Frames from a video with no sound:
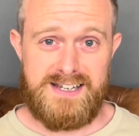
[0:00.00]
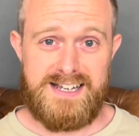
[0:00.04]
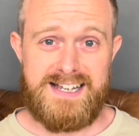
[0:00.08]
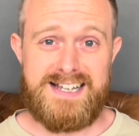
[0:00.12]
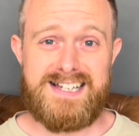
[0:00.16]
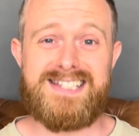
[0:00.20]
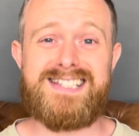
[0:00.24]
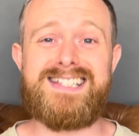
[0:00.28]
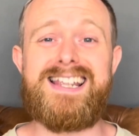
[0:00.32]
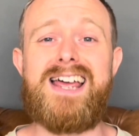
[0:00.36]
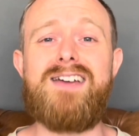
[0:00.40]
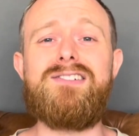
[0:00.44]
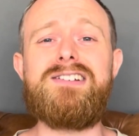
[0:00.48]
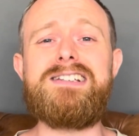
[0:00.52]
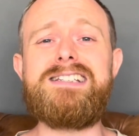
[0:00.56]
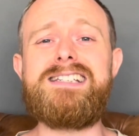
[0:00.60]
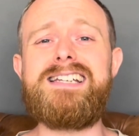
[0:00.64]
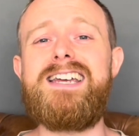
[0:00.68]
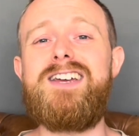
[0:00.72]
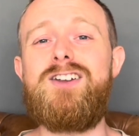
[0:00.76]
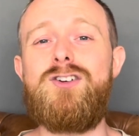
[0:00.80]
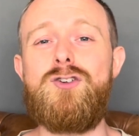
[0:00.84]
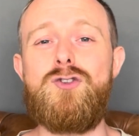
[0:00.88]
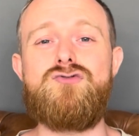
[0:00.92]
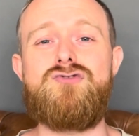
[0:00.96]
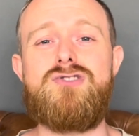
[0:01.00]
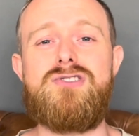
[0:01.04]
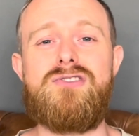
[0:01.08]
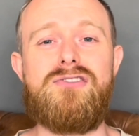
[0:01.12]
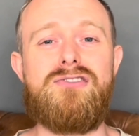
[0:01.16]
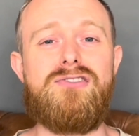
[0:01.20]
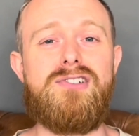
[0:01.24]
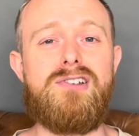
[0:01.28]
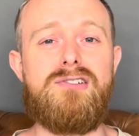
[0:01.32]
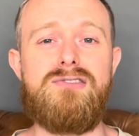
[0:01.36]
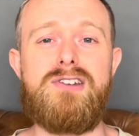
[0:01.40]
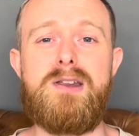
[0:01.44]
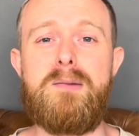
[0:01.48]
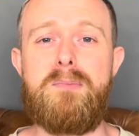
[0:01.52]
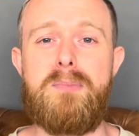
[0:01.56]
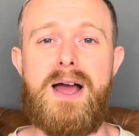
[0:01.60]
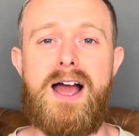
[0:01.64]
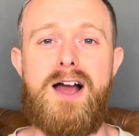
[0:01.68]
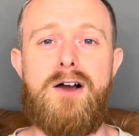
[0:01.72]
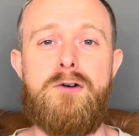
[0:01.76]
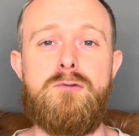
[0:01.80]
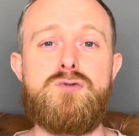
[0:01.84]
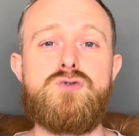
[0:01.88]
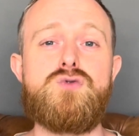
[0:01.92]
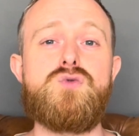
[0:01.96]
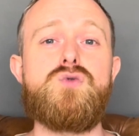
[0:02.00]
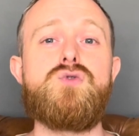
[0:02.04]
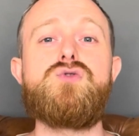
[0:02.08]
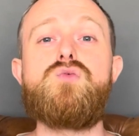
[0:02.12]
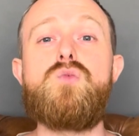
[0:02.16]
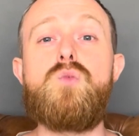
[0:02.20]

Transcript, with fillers: £1,750 was